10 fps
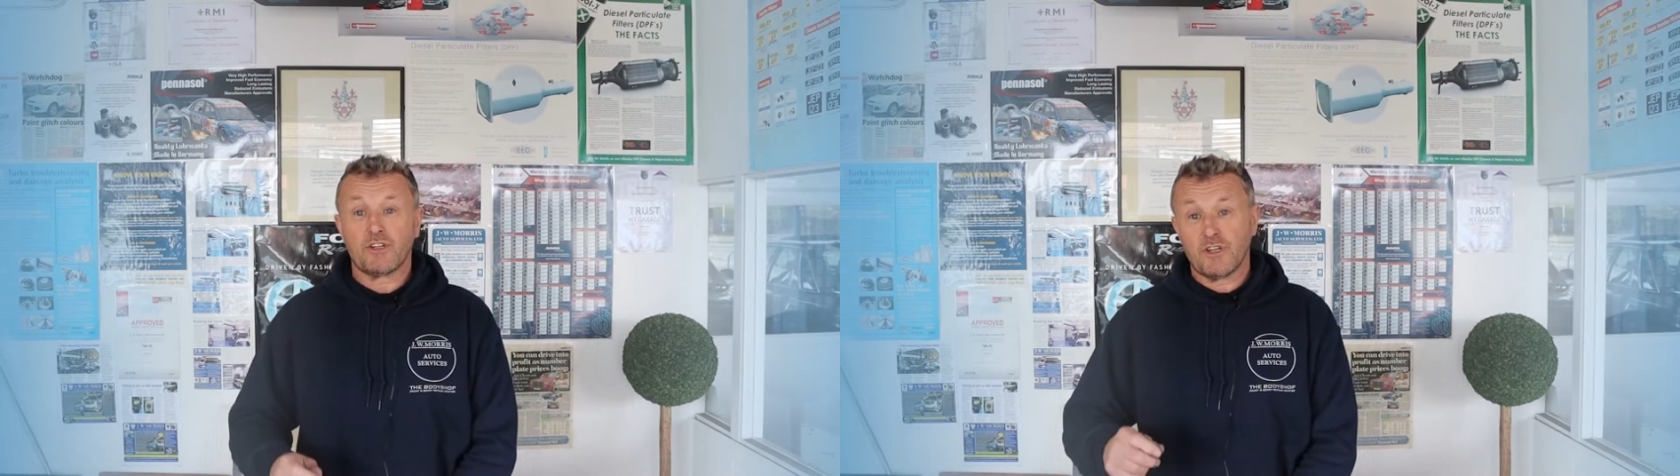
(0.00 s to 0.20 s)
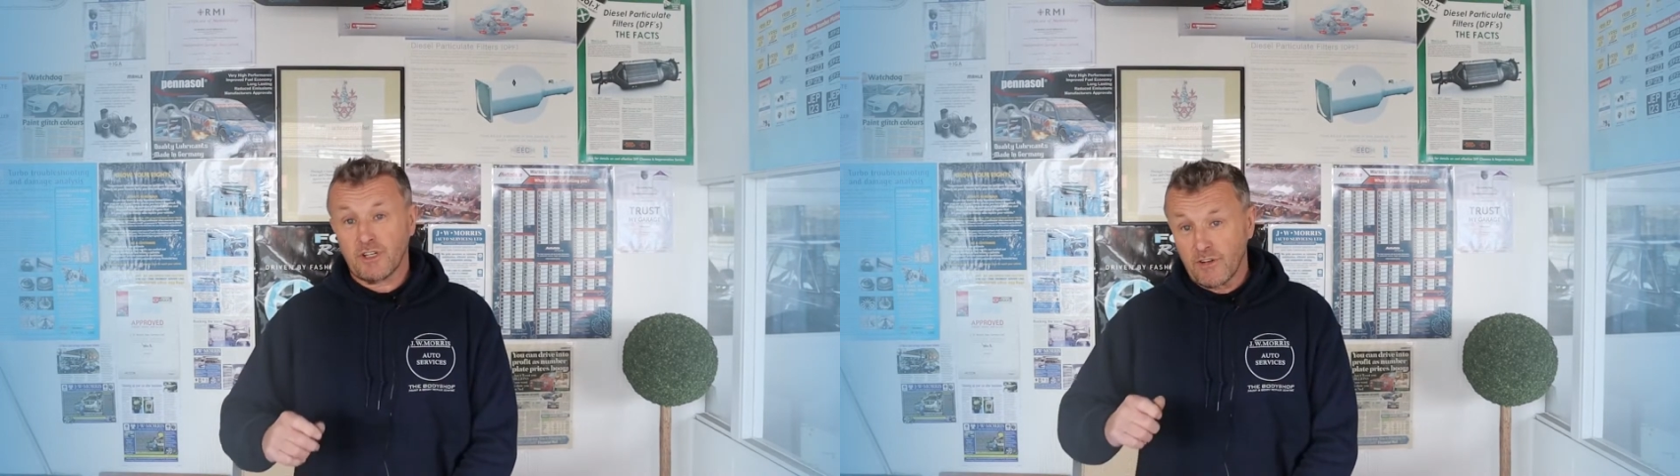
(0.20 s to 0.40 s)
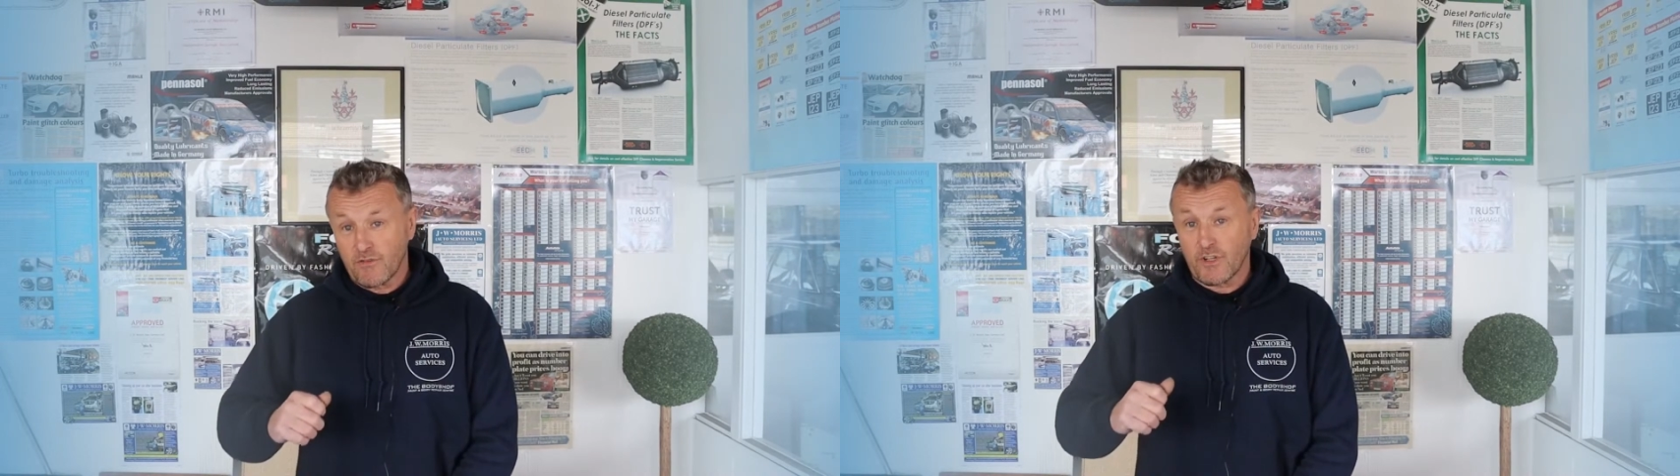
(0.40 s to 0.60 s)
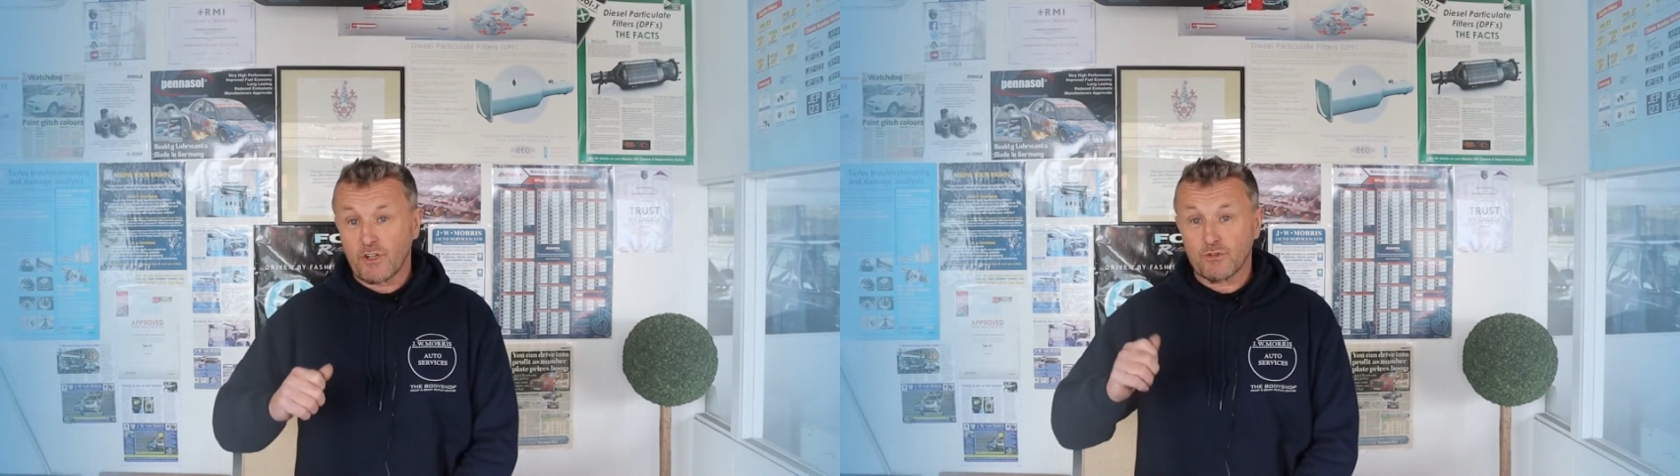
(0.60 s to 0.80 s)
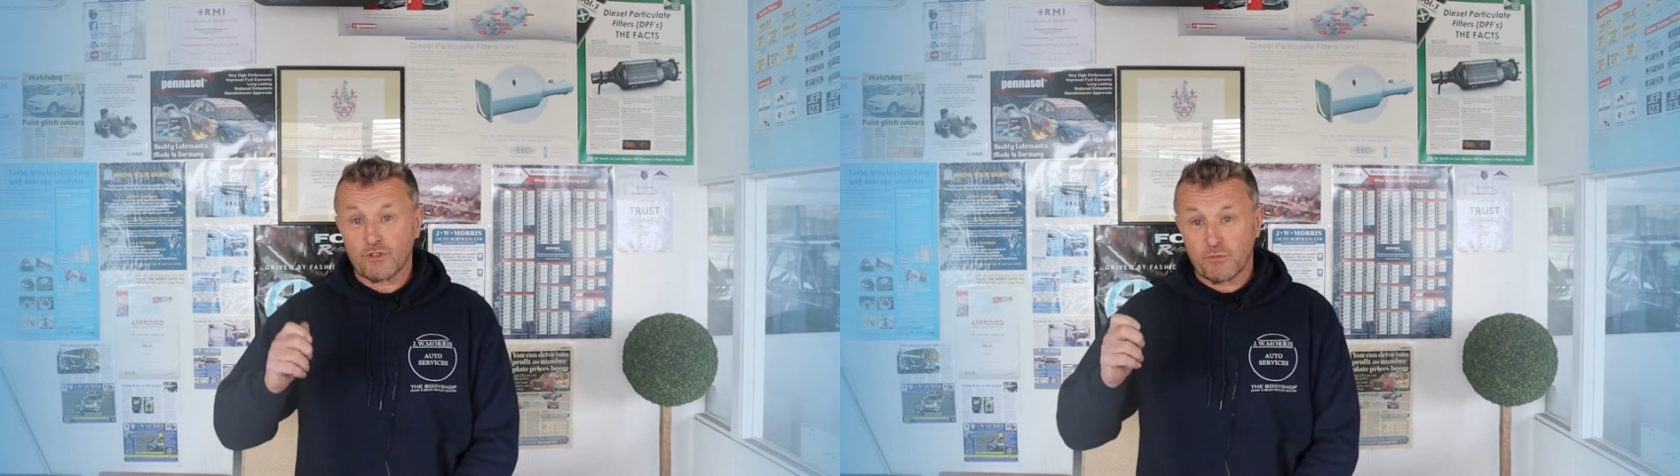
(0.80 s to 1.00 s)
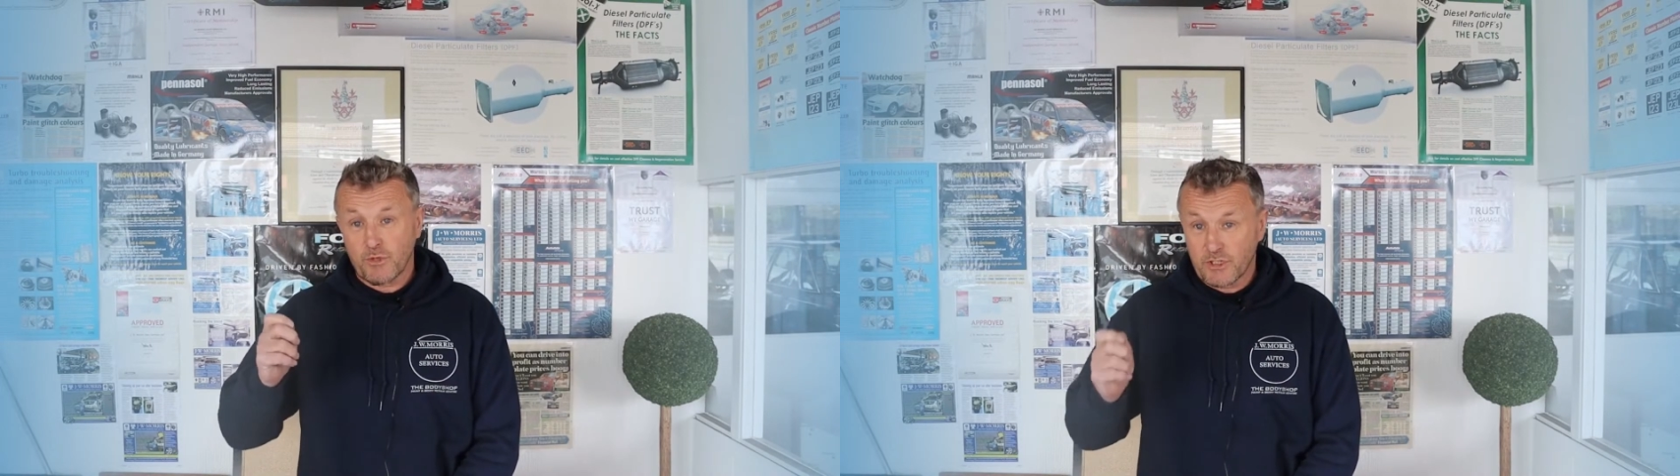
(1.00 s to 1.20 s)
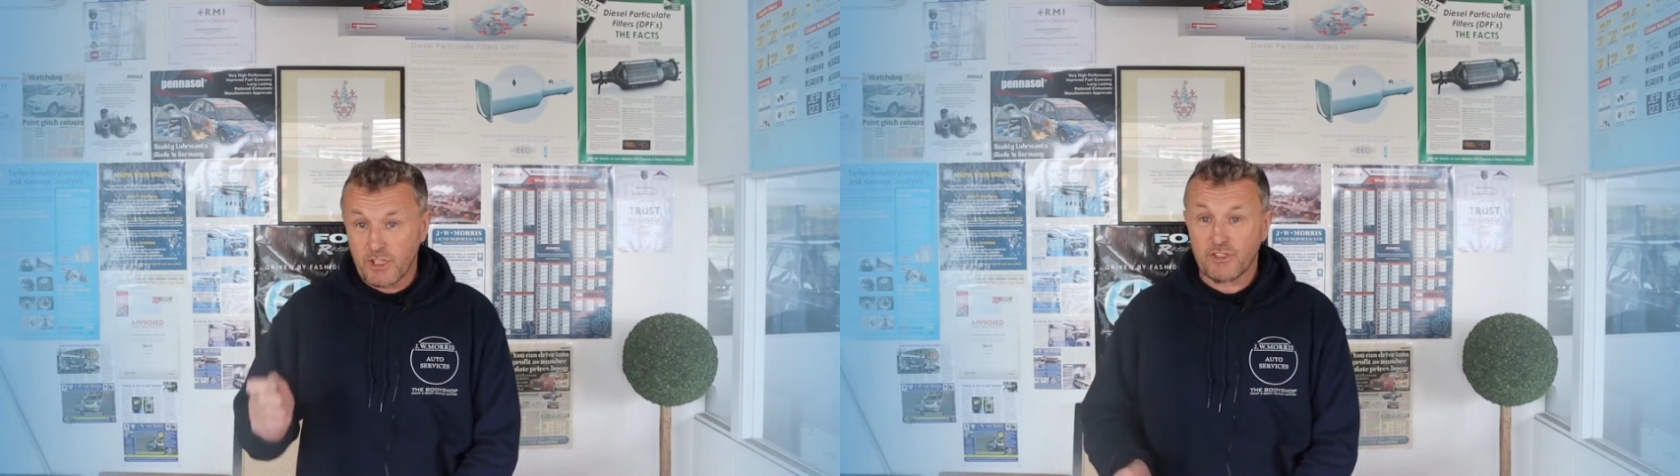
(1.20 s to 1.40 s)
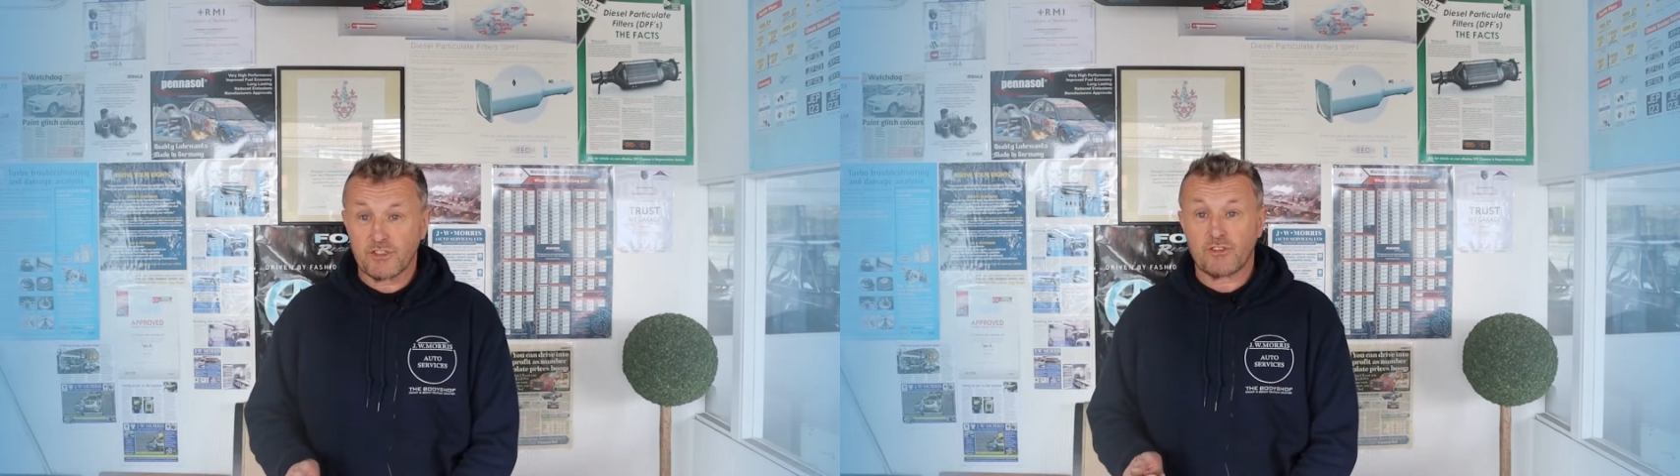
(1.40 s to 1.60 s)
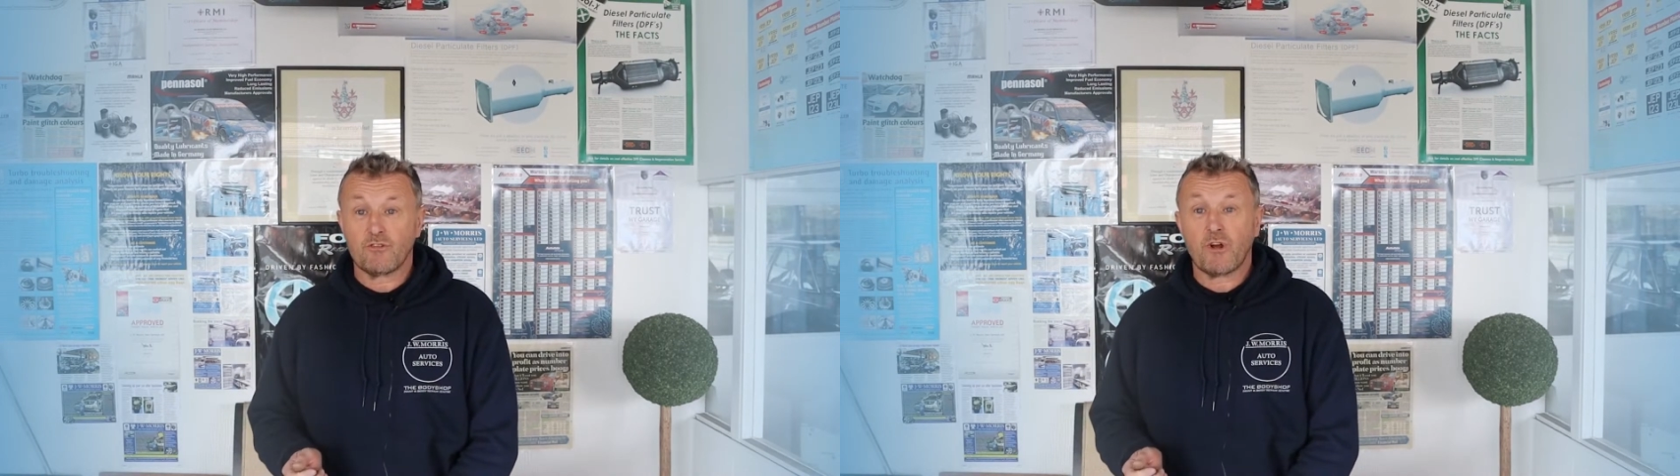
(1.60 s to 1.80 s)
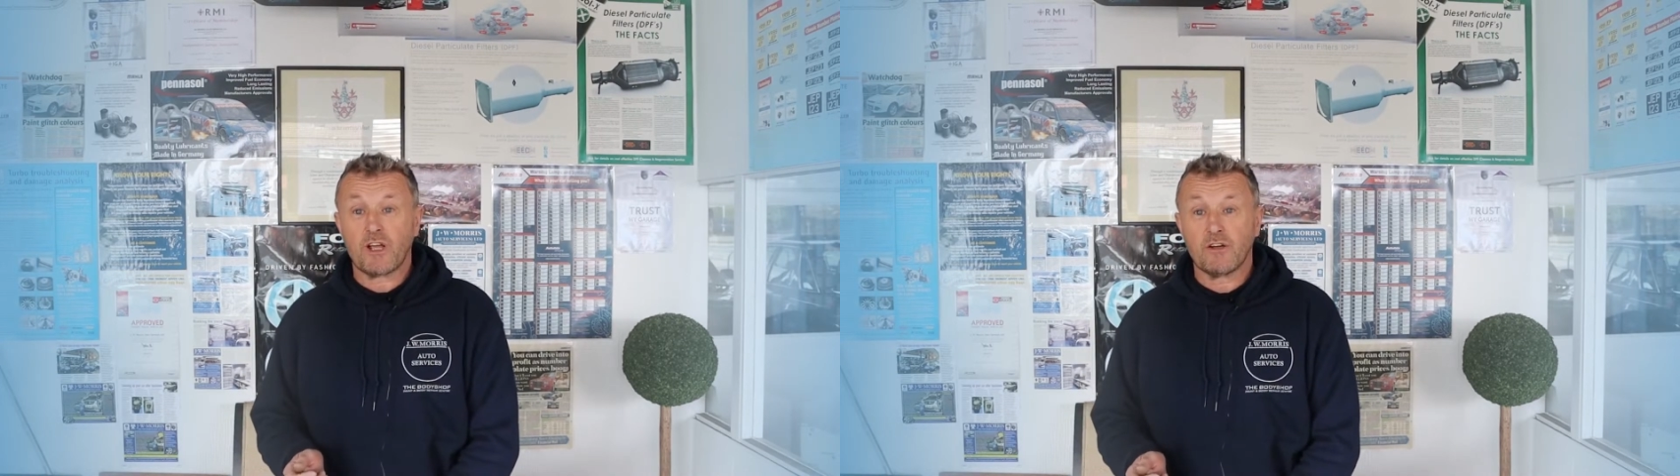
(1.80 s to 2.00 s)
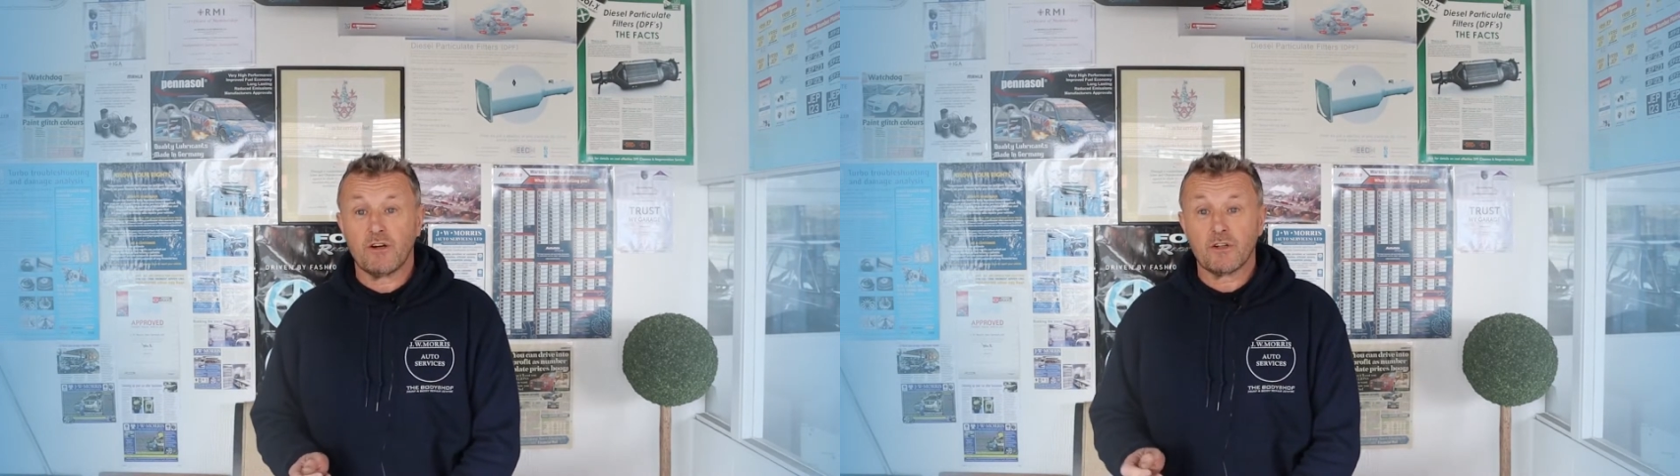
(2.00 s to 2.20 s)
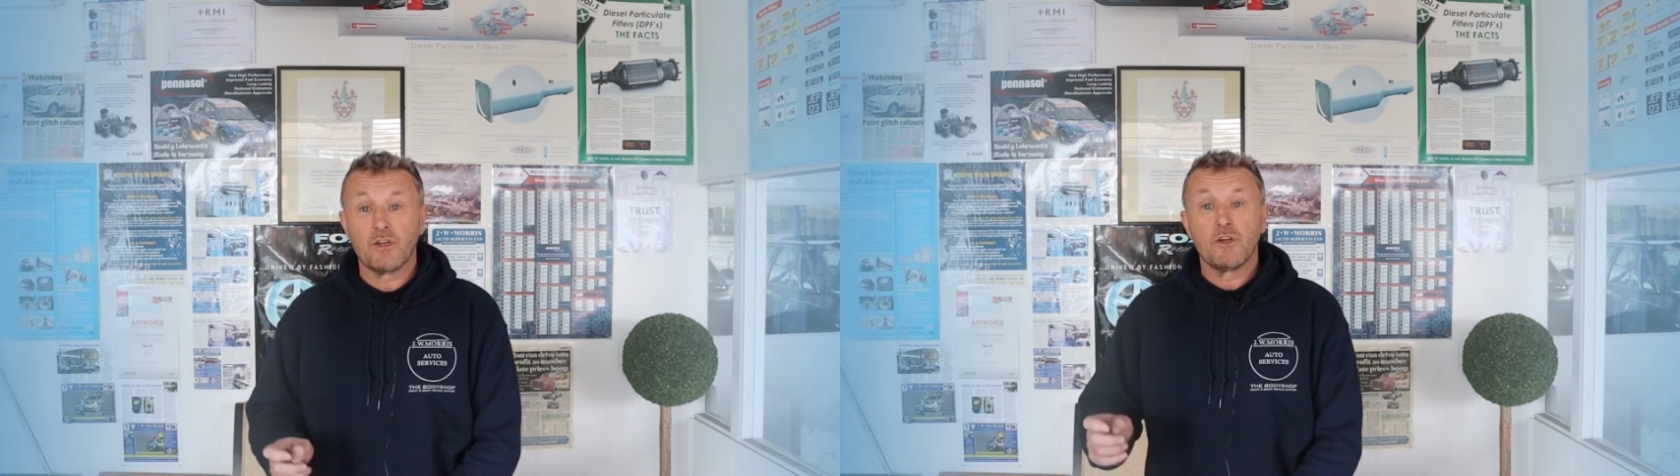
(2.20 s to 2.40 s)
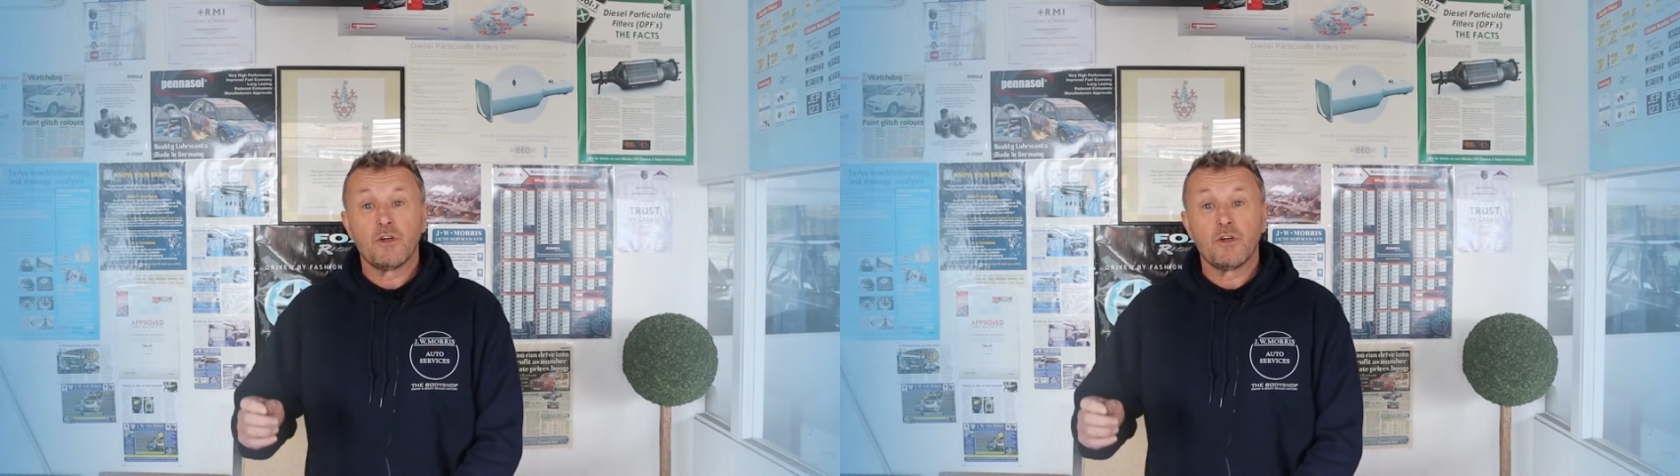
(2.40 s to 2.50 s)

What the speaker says: You can give the customer a digital record